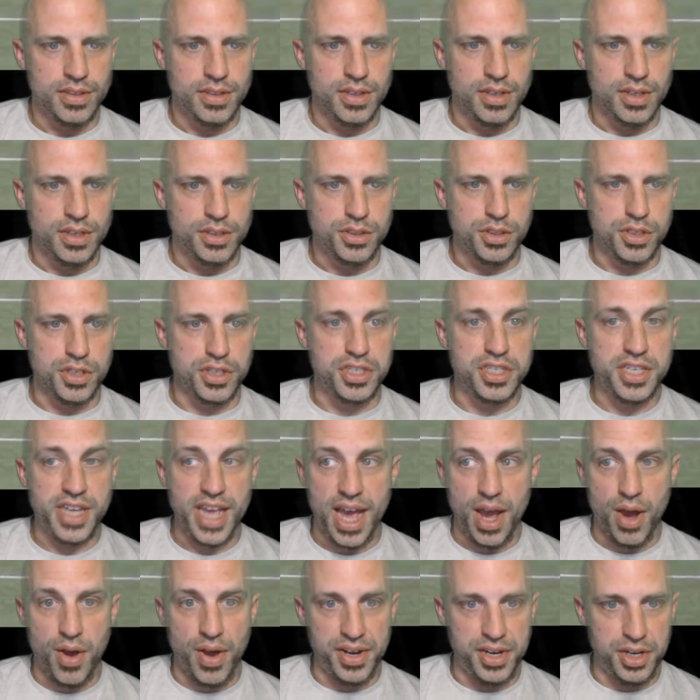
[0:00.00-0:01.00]
So this is
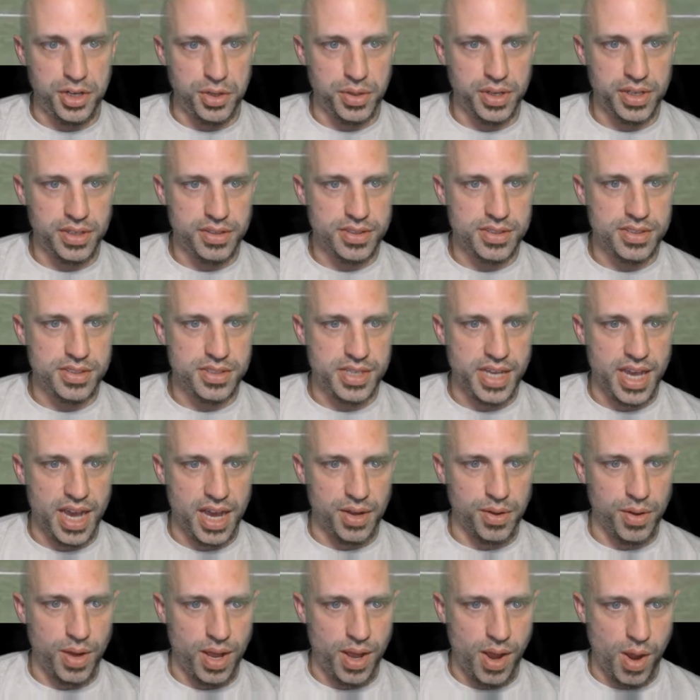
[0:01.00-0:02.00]
how I do it. This is
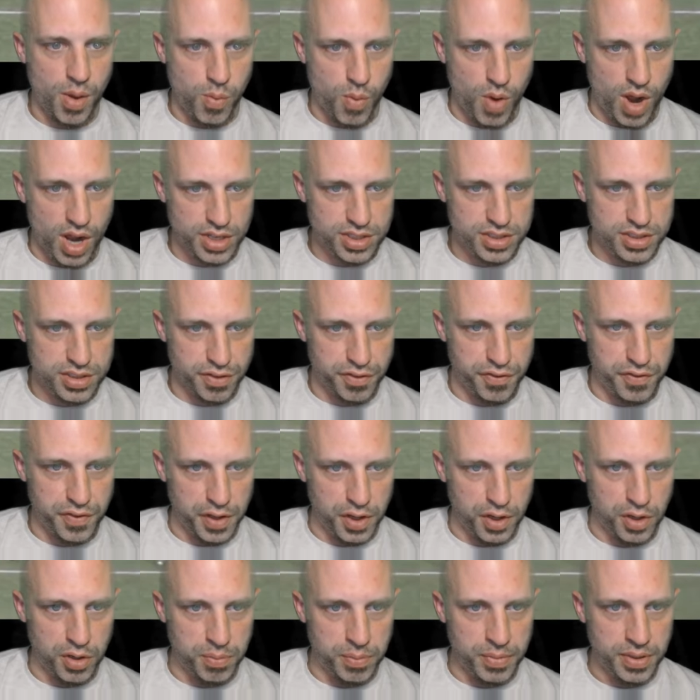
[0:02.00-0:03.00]
how I watch the
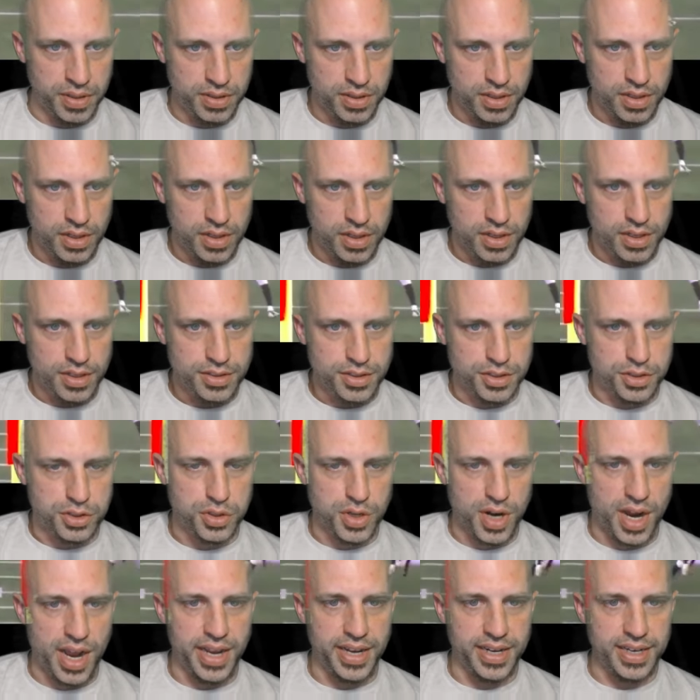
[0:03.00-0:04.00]
film to
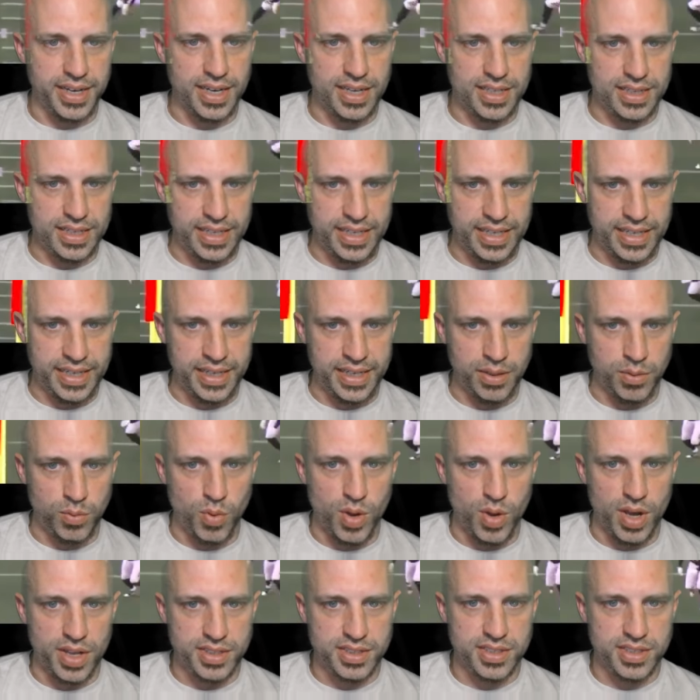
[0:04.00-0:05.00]
try and glean
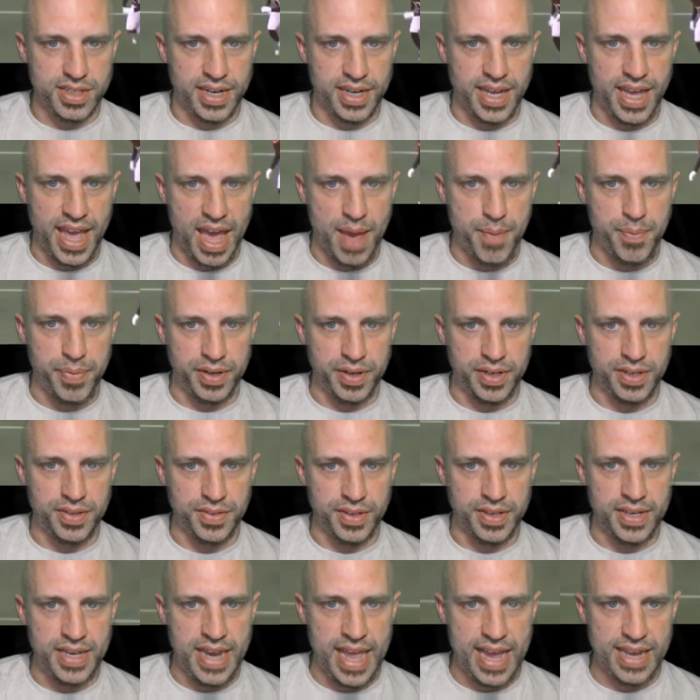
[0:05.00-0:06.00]
what's going to happen in the
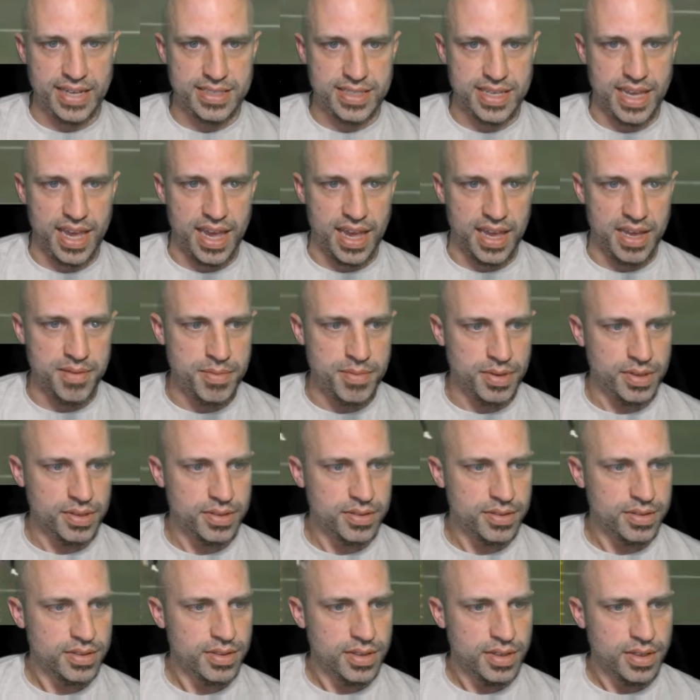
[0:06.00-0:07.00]
next game.
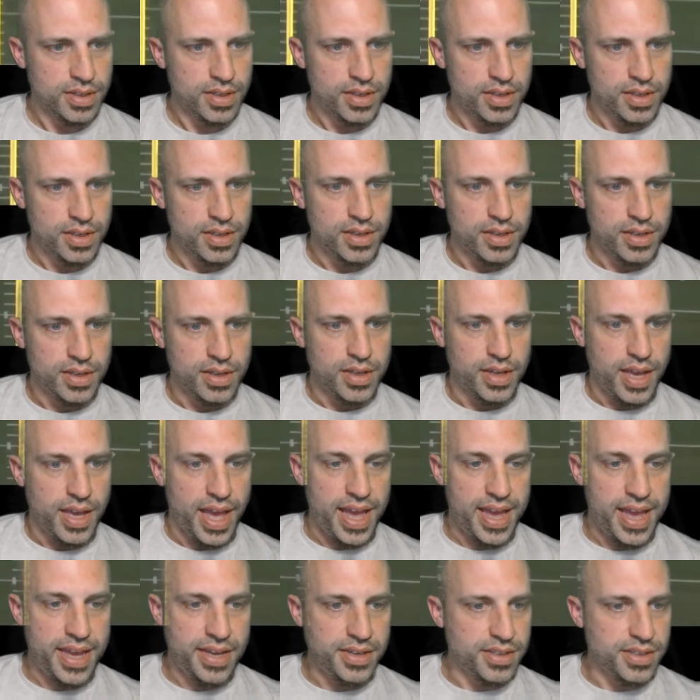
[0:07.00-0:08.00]

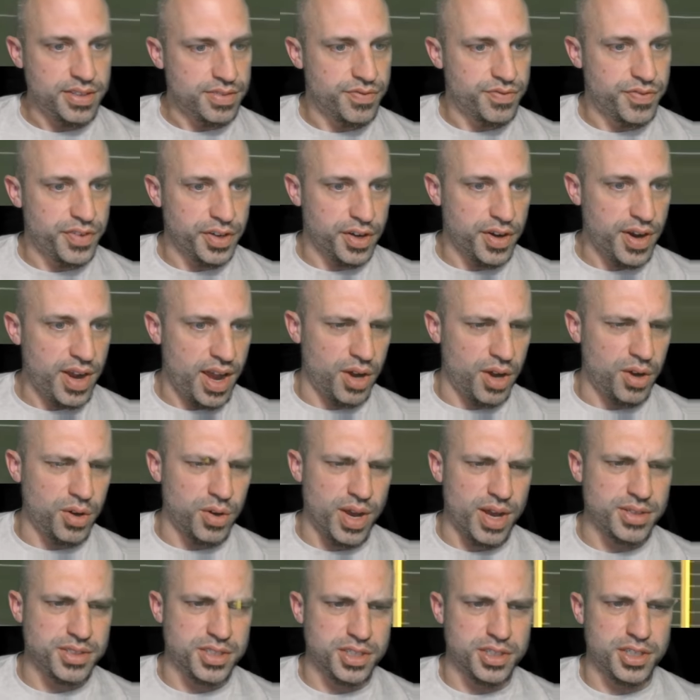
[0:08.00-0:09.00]
And to figure out, that
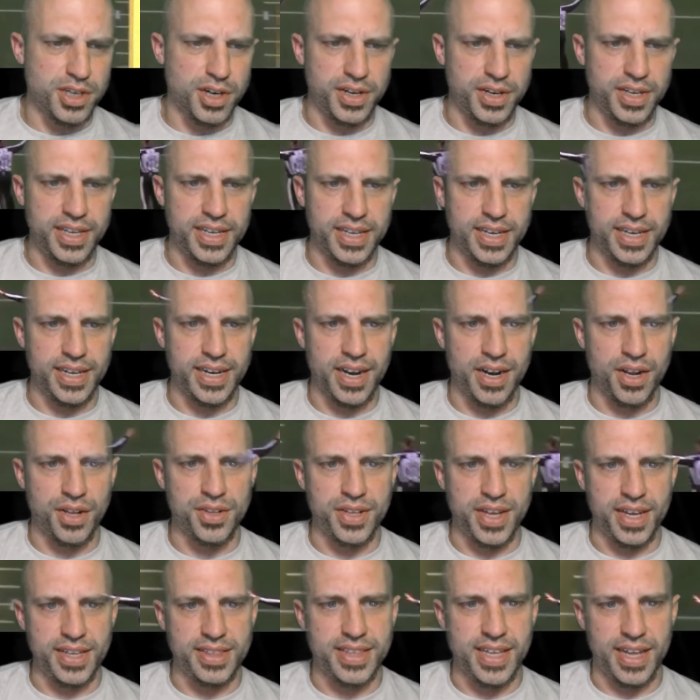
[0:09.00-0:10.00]
was a dirty hit. I don't
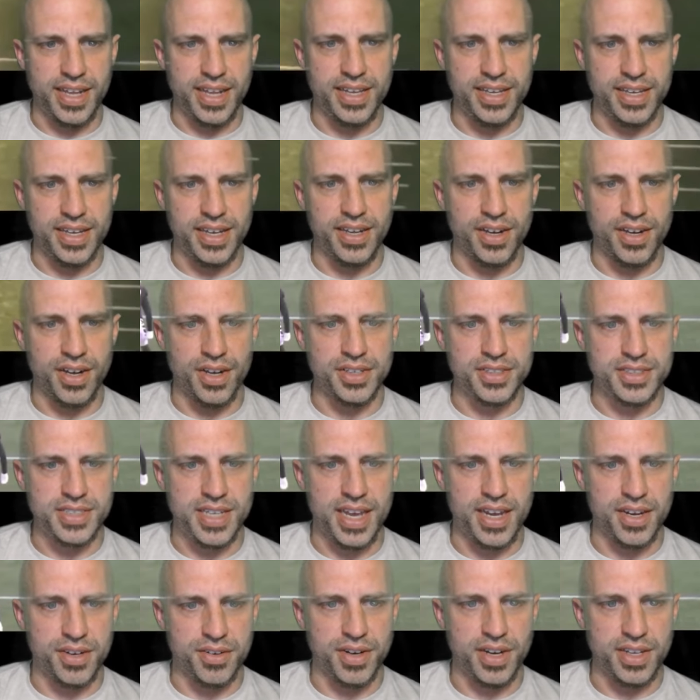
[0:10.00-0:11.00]
like that hit on
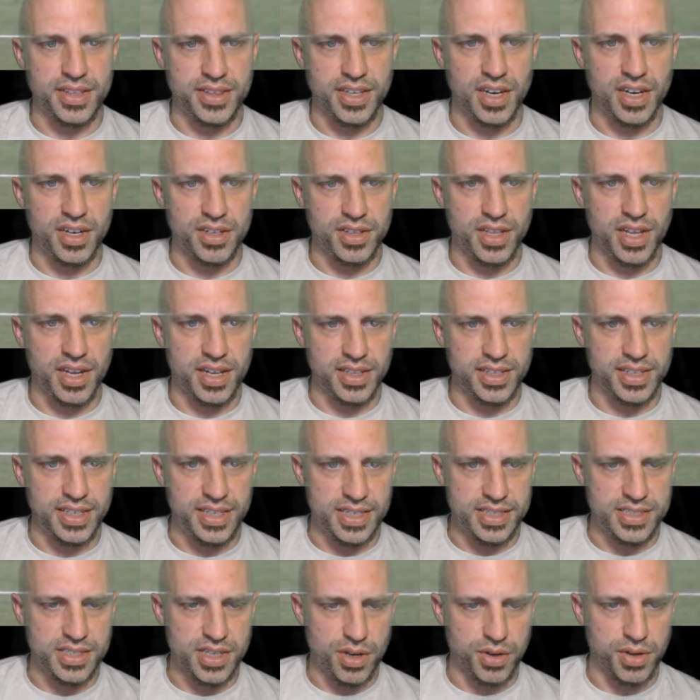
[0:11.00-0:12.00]
Tank right there. Luckily,
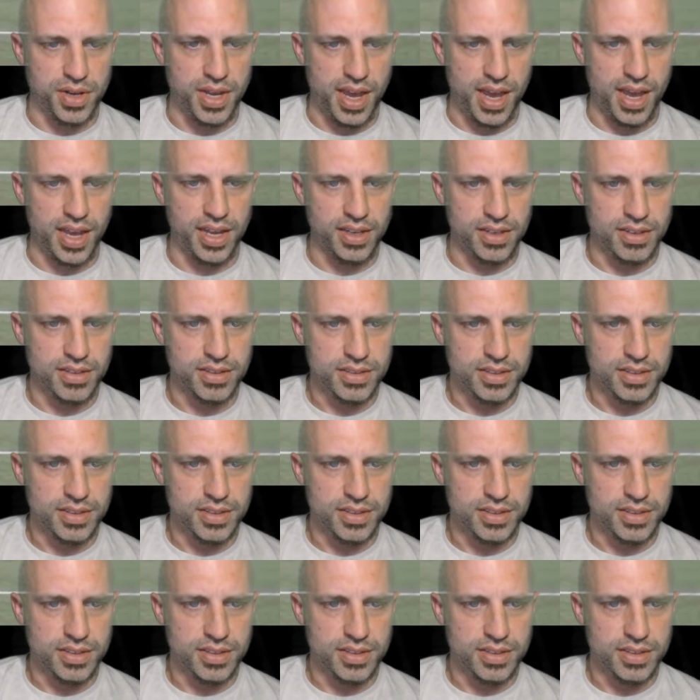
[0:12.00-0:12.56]
he's okay.